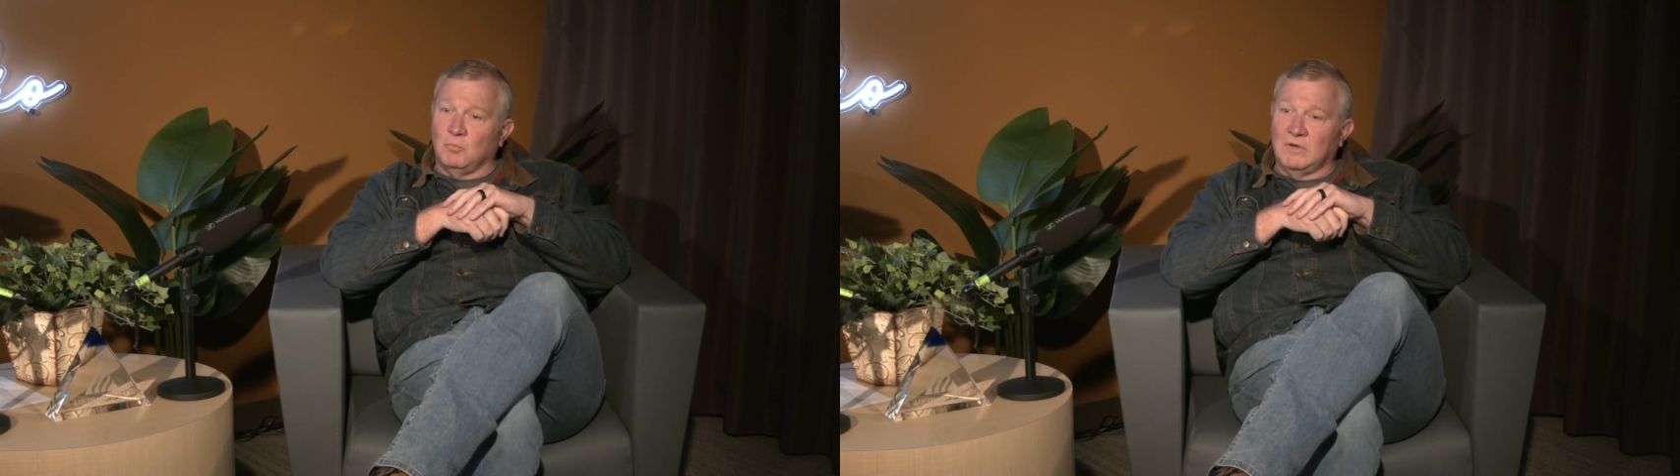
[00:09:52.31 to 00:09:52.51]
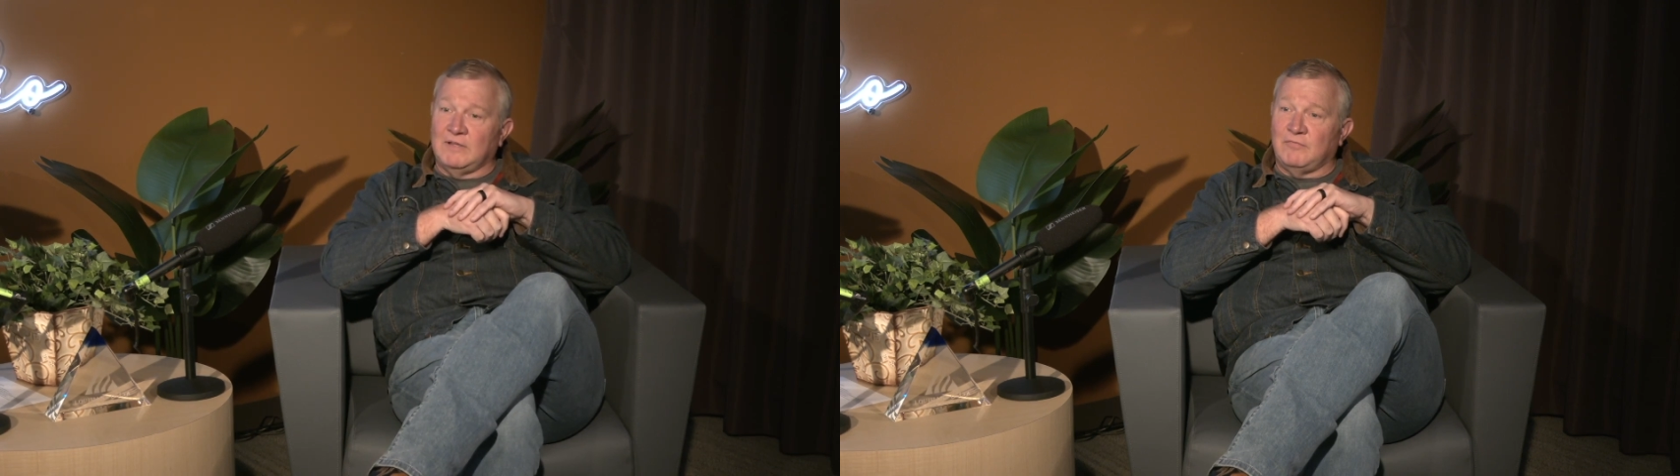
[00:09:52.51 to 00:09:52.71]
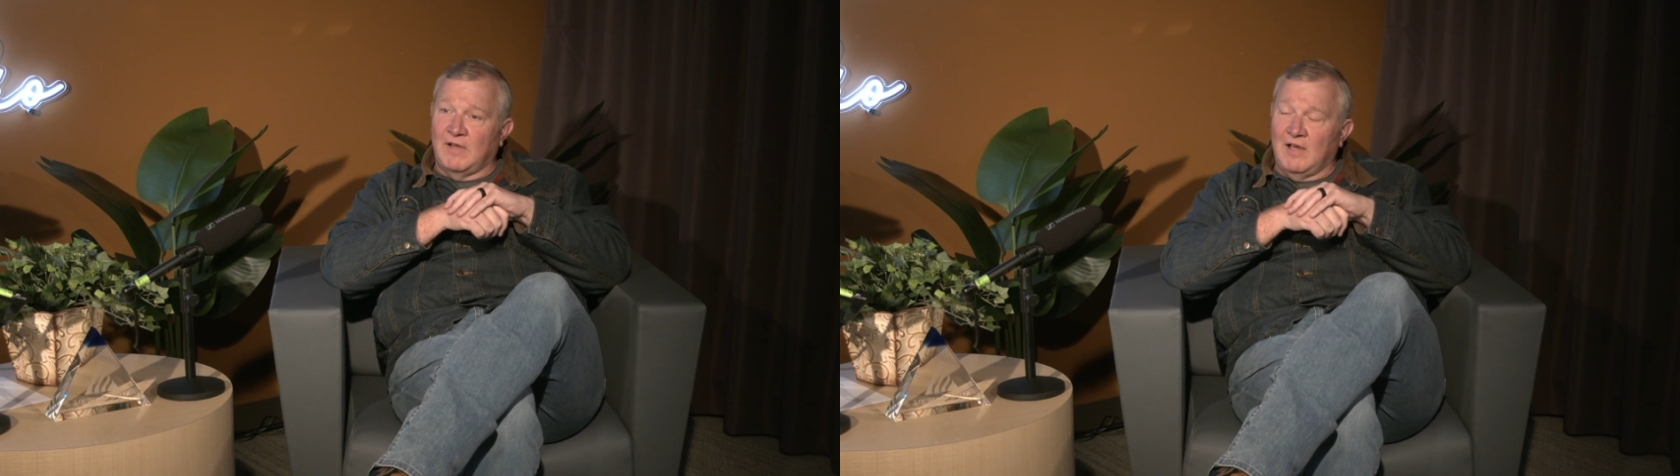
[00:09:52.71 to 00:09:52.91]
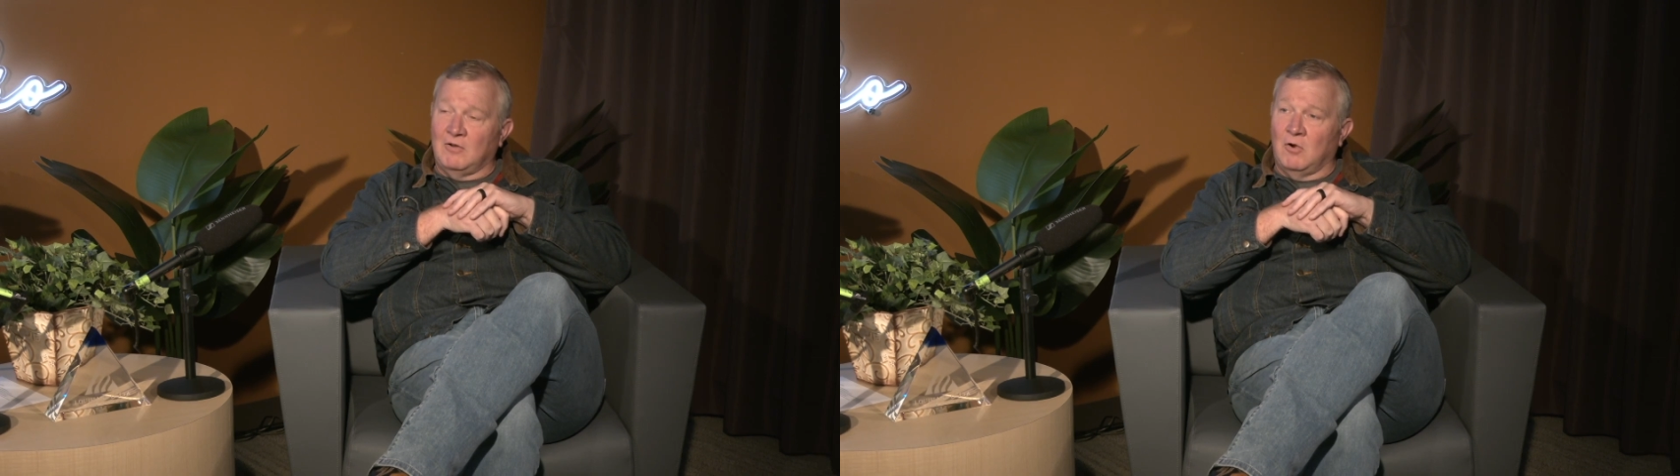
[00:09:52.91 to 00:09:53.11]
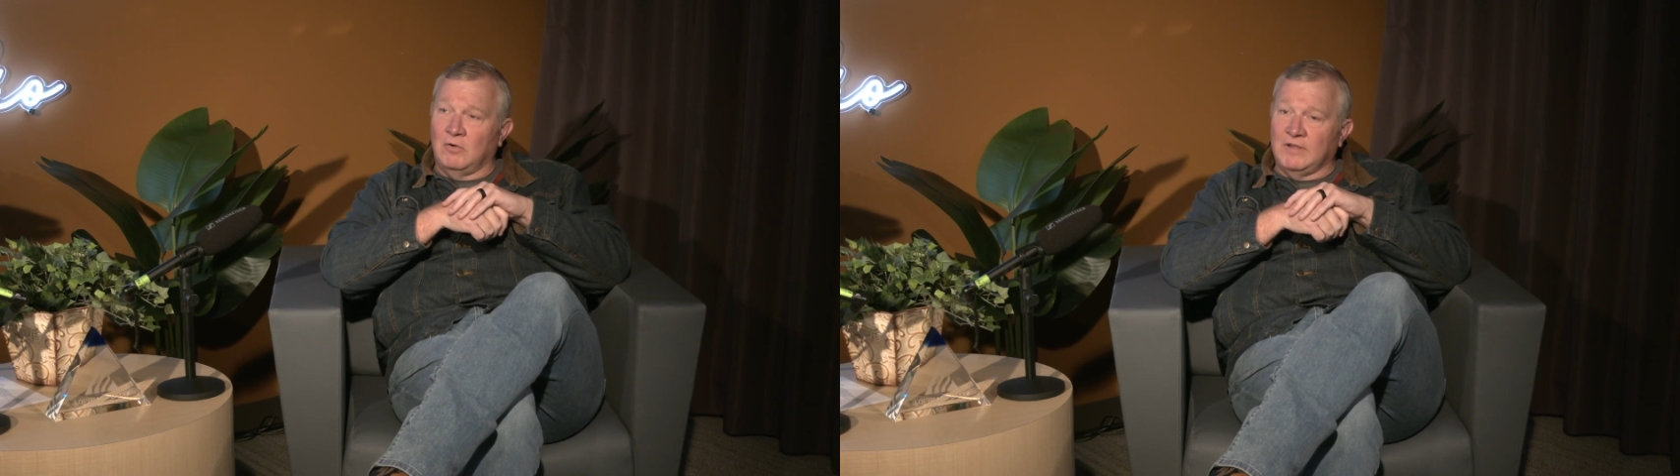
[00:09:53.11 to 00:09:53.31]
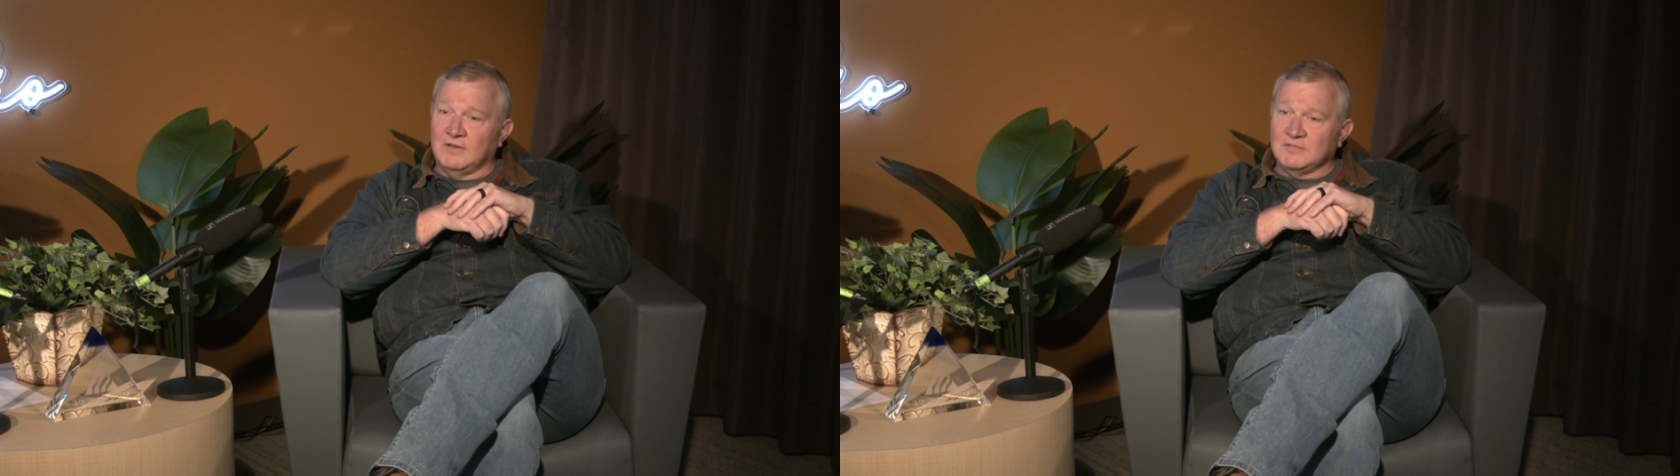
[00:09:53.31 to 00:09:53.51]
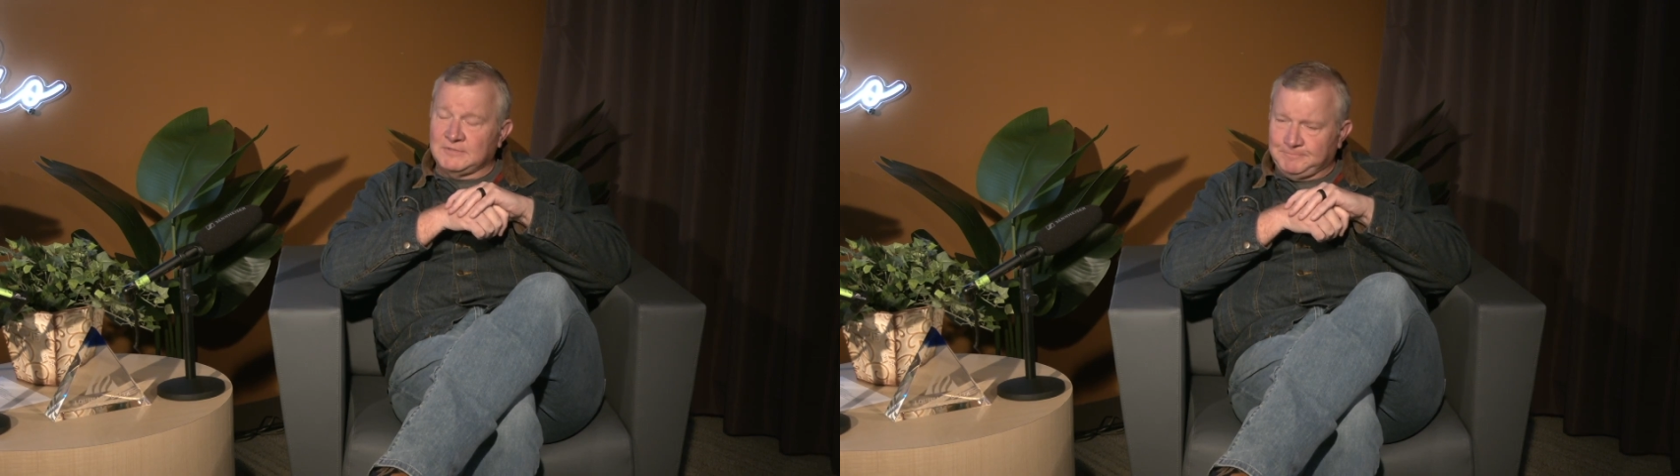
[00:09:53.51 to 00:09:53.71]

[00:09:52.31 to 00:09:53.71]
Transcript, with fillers: really fine RNs